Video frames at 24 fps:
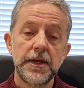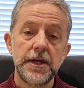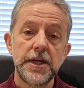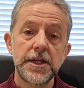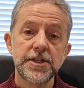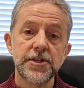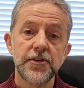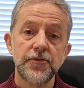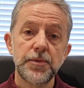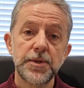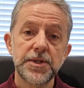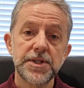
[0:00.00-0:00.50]

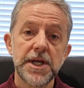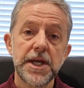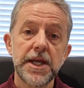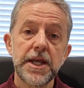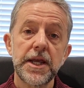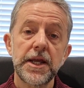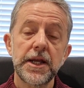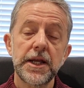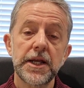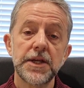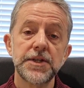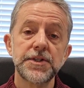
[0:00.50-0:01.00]
So if we're
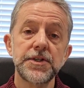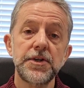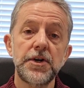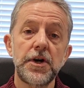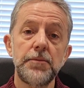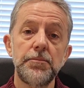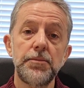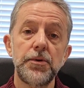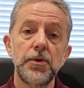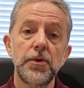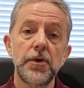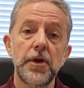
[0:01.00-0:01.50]
taking an
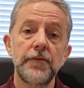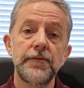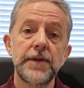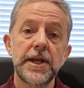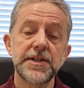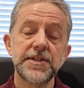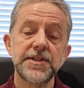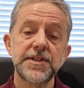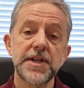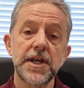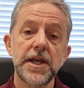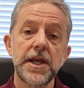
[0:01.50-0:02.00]
example of,
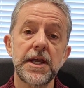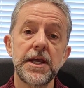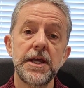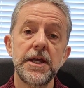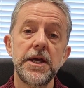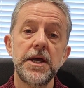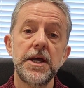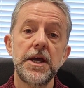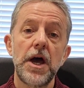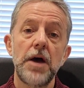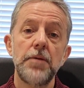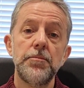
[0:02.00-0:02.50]
let's say,
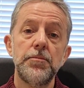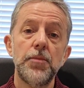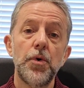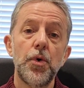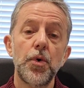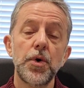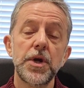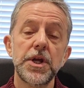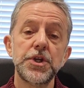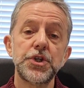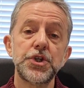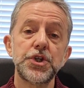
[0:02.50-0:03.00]
a
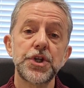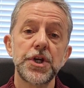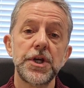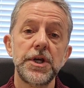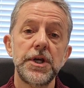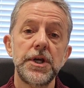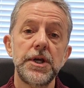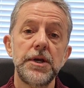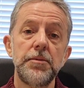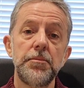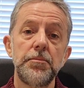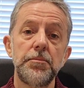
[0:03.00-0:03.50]
mortgage
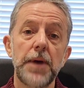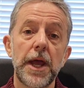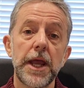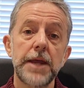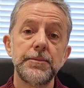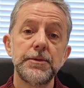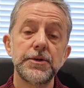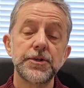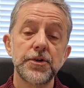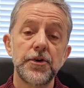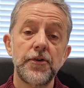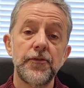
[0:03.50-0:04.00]

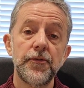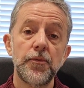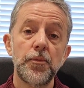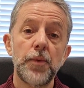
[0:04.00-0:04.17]
payment of